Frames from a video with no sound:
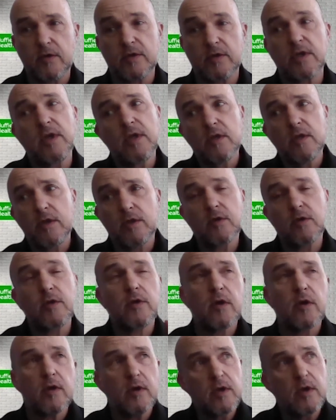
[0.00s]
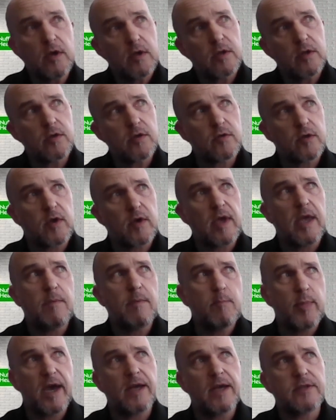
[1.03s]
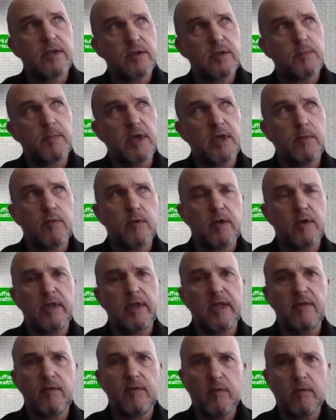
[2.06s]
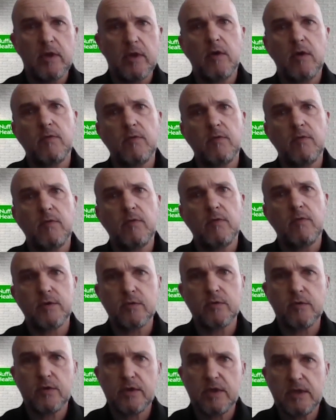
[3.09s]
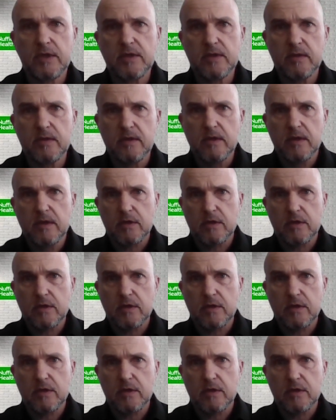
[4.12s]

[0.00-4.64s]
because the other impact is people living with low resources.